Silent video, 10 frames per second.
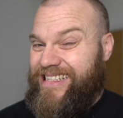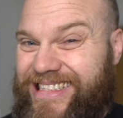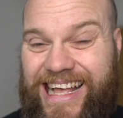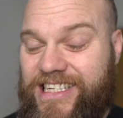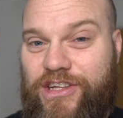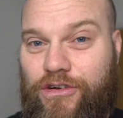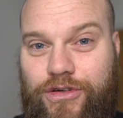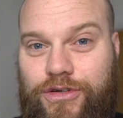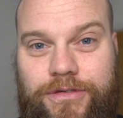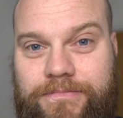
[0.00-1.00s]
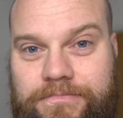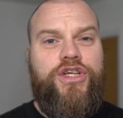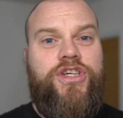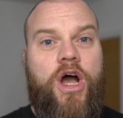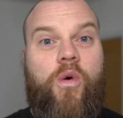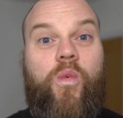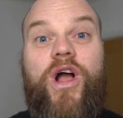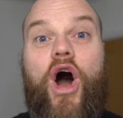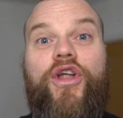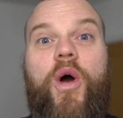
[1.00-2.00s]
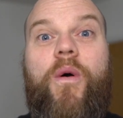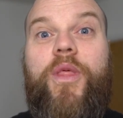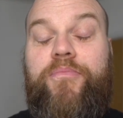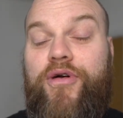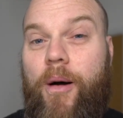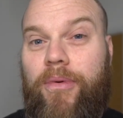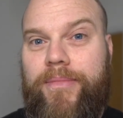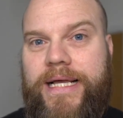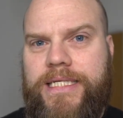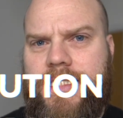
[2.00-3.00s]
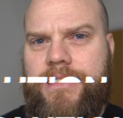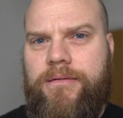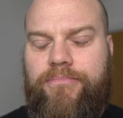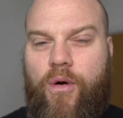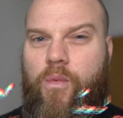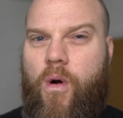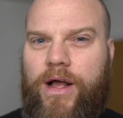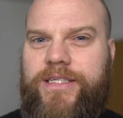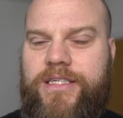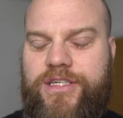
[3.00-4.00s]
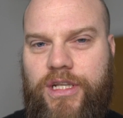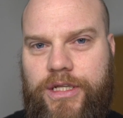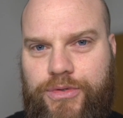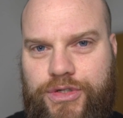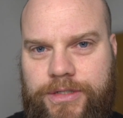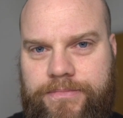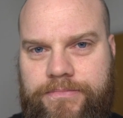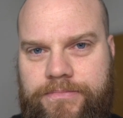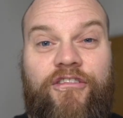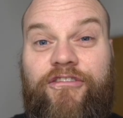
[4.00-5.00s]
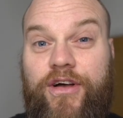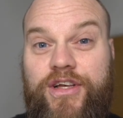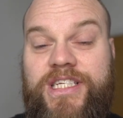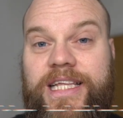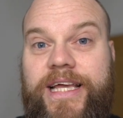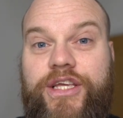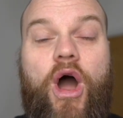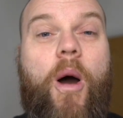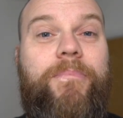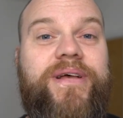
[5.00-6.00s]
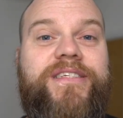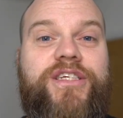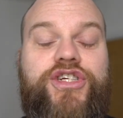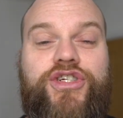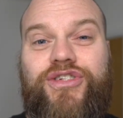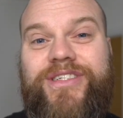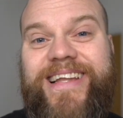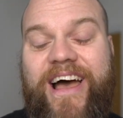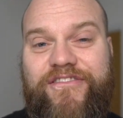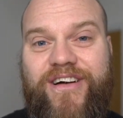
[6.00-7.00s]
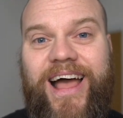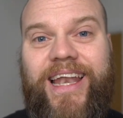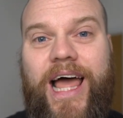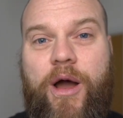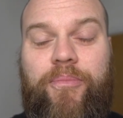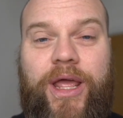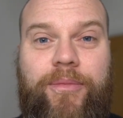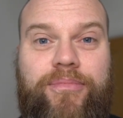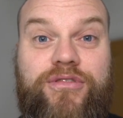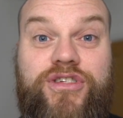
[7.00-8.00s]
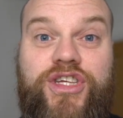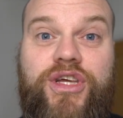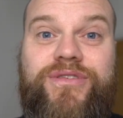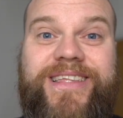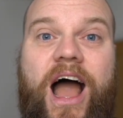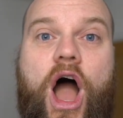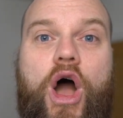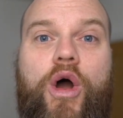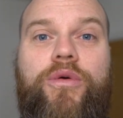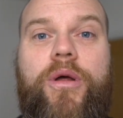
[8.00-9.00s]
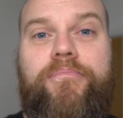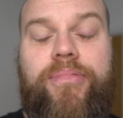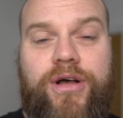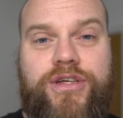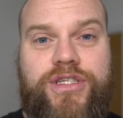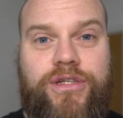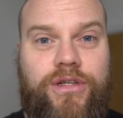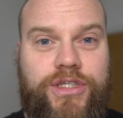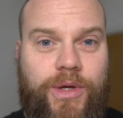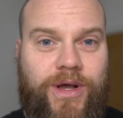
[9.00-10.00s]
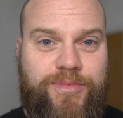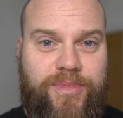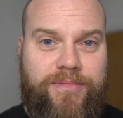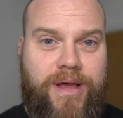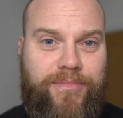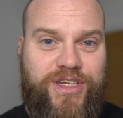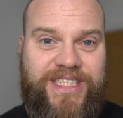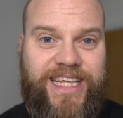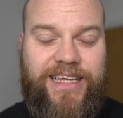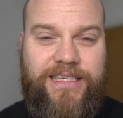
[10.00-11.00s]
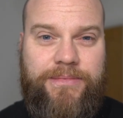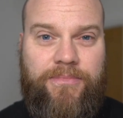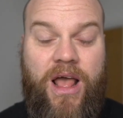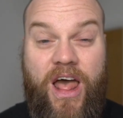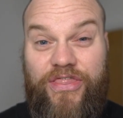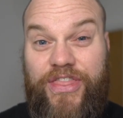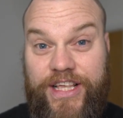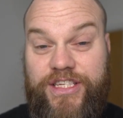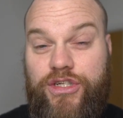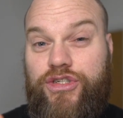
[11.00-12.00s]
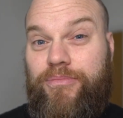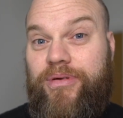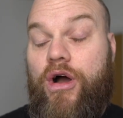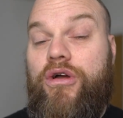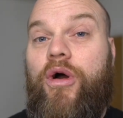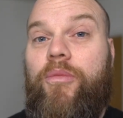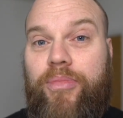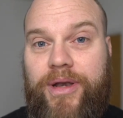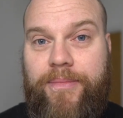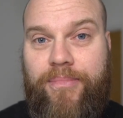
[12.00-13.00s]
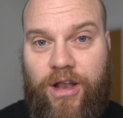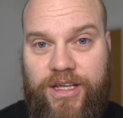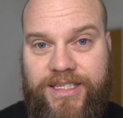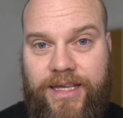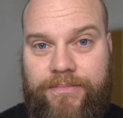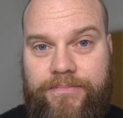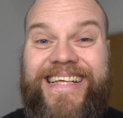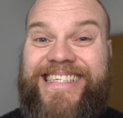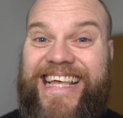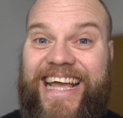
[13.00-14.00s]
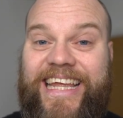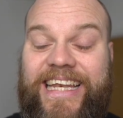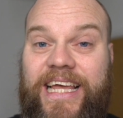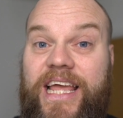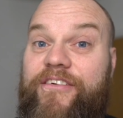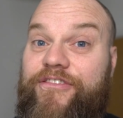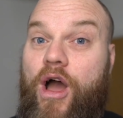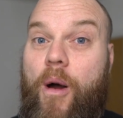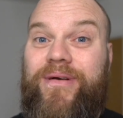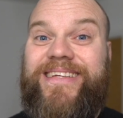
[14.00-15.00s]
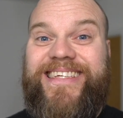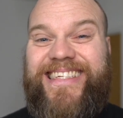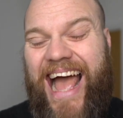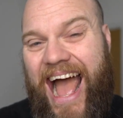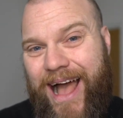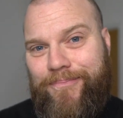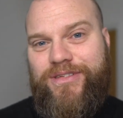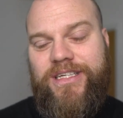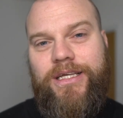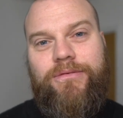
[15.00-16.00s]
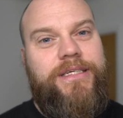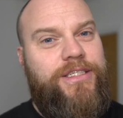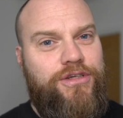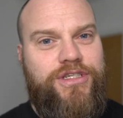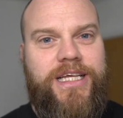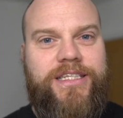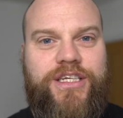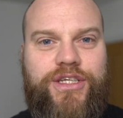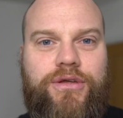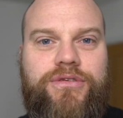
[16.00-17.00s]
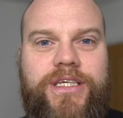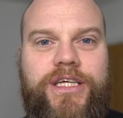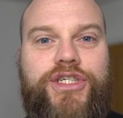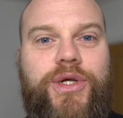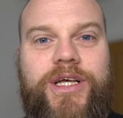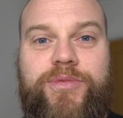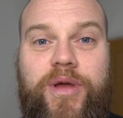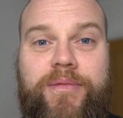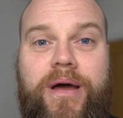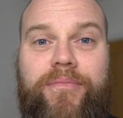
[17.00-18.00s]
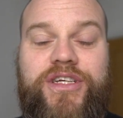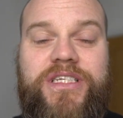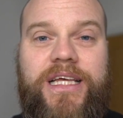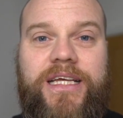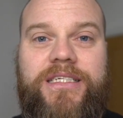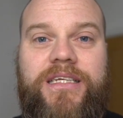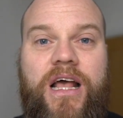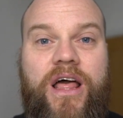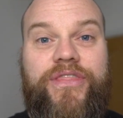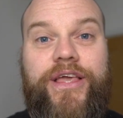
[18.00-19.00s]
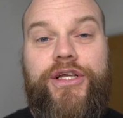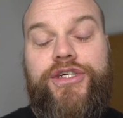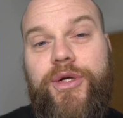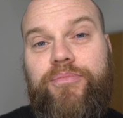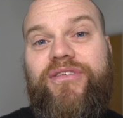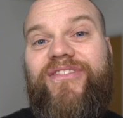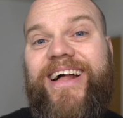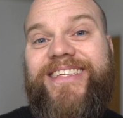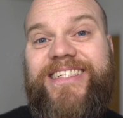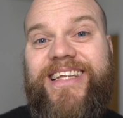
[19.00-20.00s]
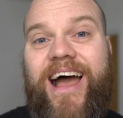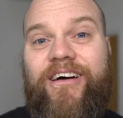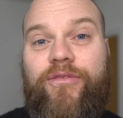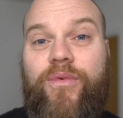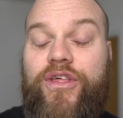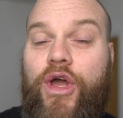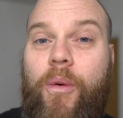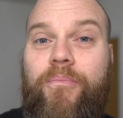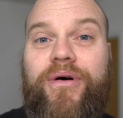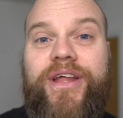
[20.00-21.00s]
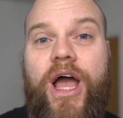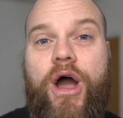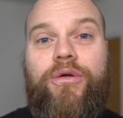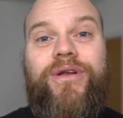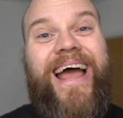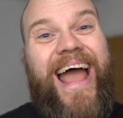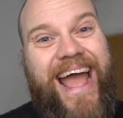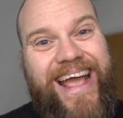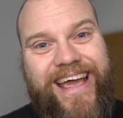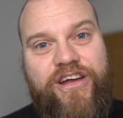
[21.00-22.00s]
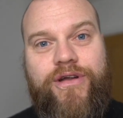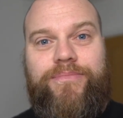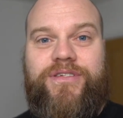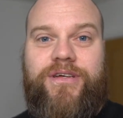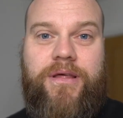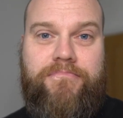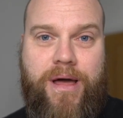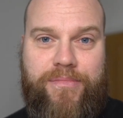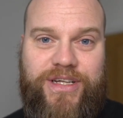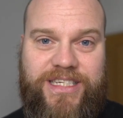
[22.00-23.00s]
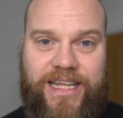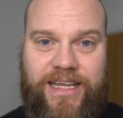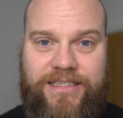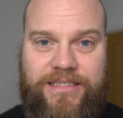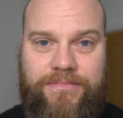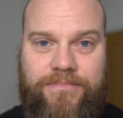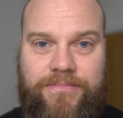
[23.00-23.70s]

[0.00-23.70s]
That's not good. So we all know what the problem is, but what is the solution? Firstly, your business should never allow people to use their own personal USB memory sticks. This should be your company policy. Secondly, if your business absolutely does need to use these USB memory sticks, then you should provide staff with company-owned encrypted memory sticks.